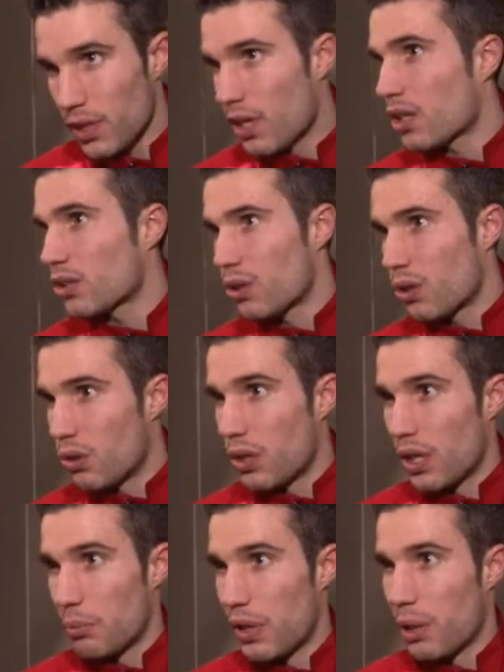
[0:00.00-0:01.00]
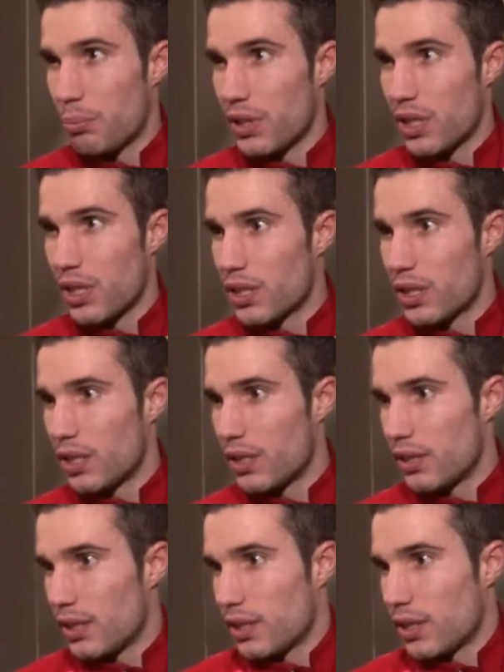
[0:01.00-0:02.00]
Carlton Cole, in my opinion, is
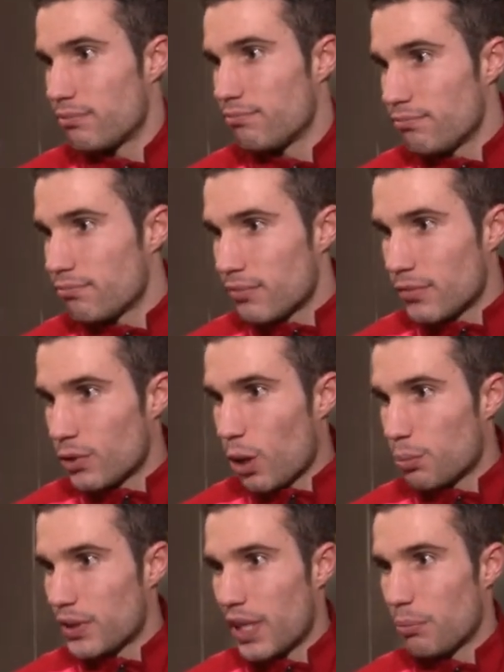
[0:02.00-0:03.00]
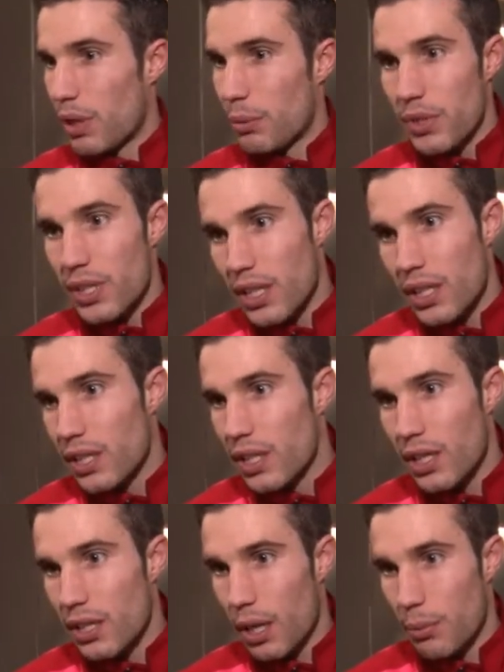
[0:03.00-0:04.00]
a top 10 Premier League
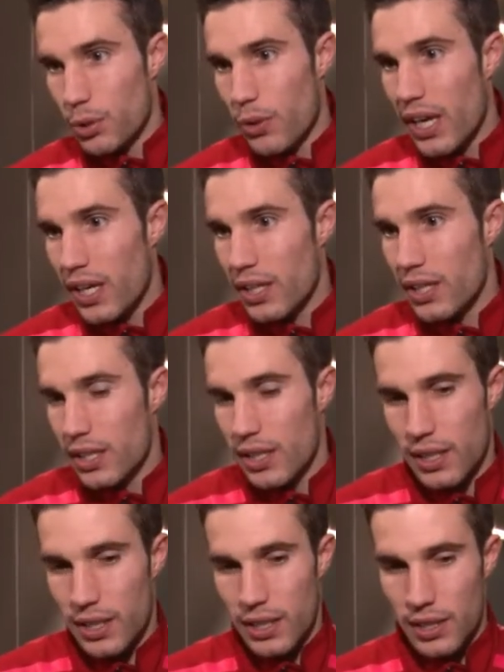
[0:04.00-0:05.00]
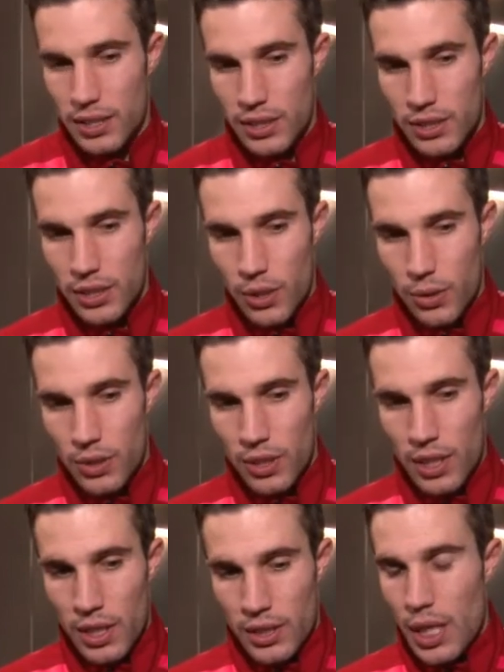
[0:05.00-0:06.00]
club striker, and so
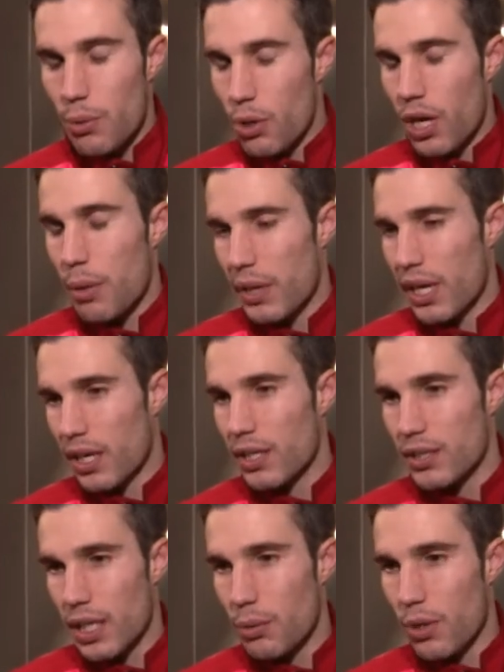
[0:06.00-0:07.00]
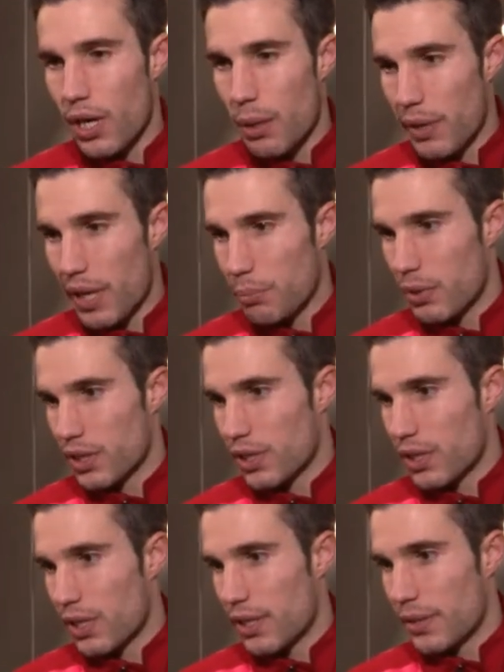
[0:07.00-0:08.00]
they will come back. But
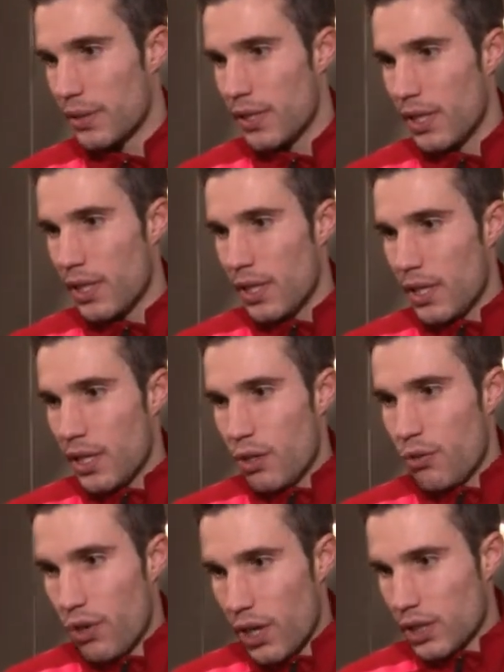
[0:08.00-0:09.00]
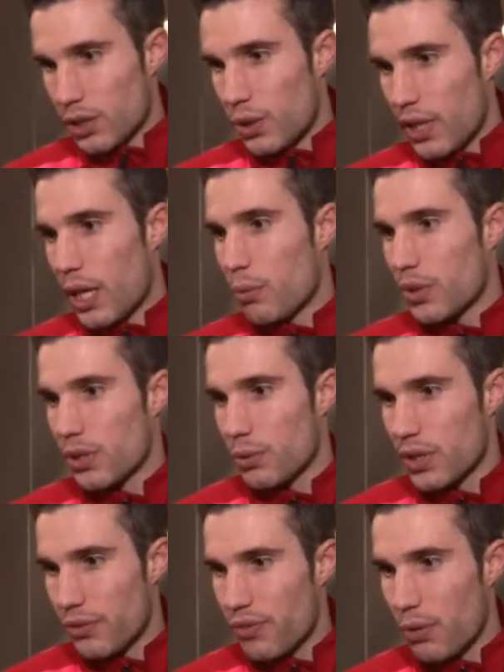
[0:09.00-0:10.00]
for us today, it was a
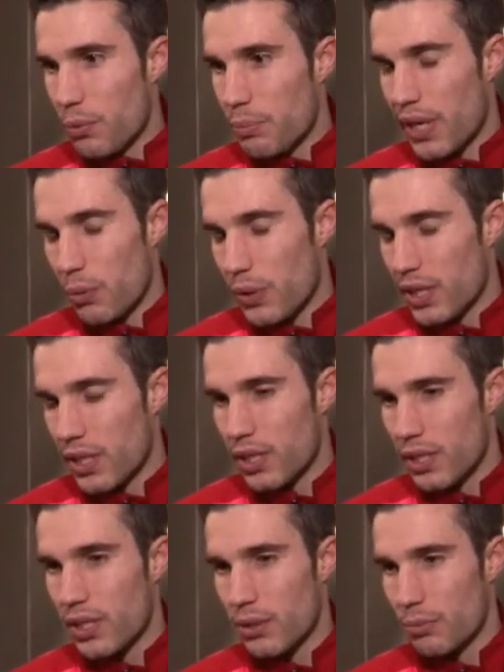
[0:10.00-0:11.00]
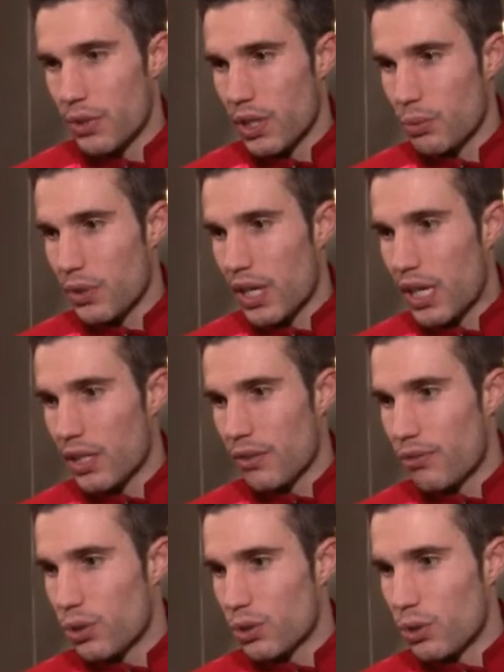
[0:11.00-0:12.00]
very big win, because we can't
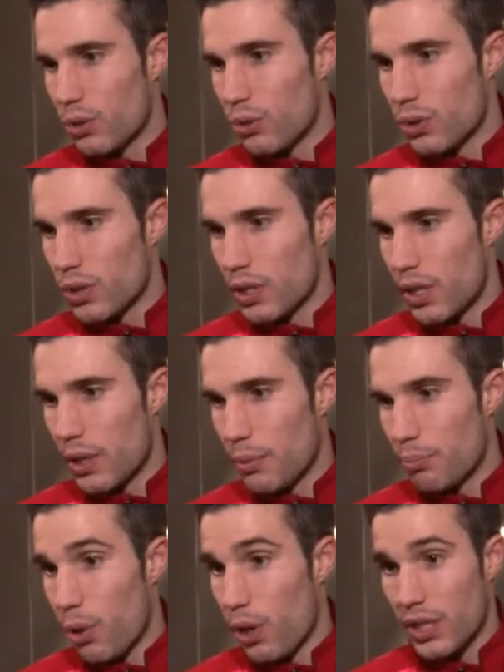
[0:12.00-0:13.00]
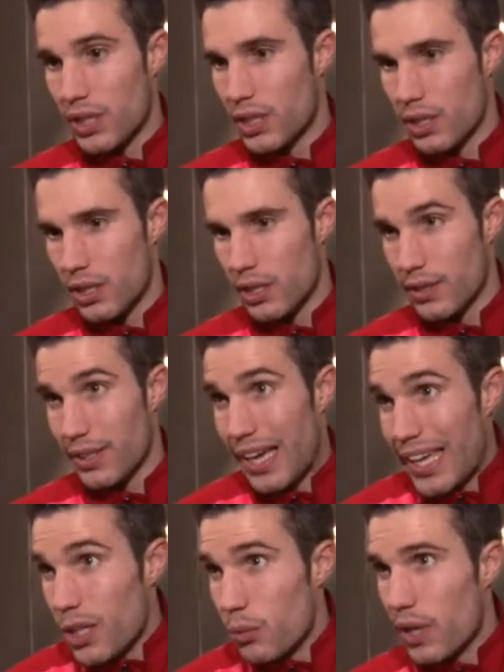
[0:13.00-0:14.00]
afford to lose points
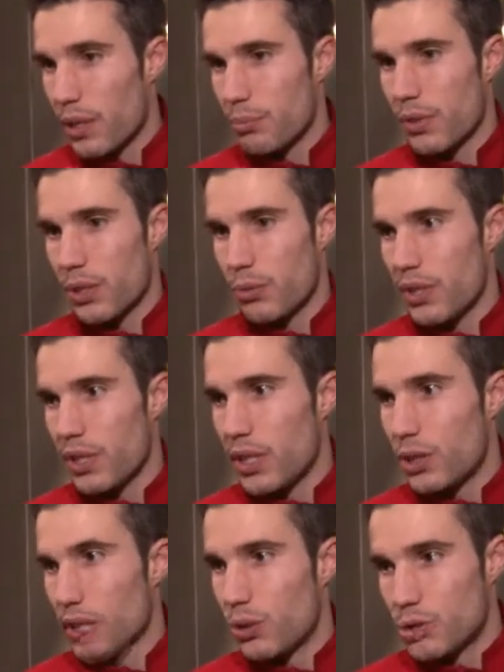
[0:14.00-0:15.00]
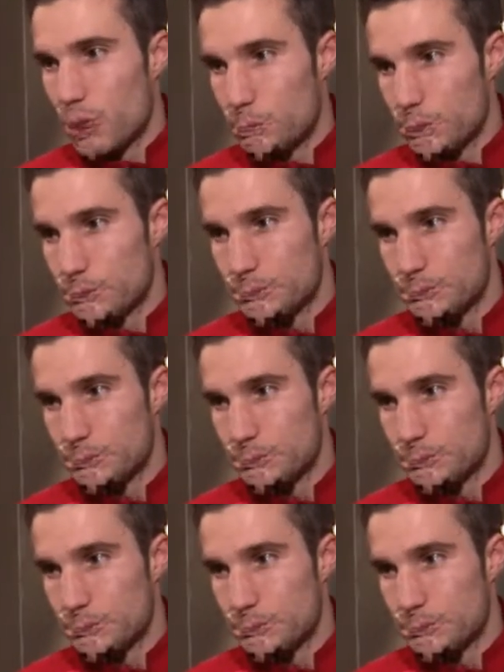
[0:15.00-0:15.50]
anywhere, because we need to catch up.